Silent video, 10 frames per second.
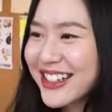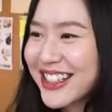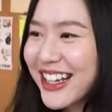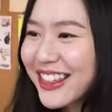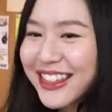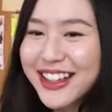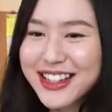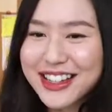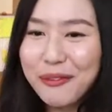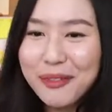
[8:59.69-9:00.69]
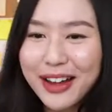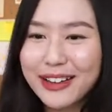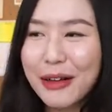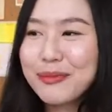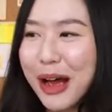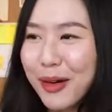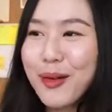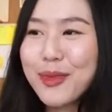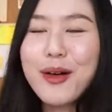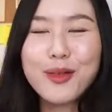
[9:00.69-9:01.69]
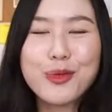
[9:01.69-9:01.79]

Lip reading: did this I'm a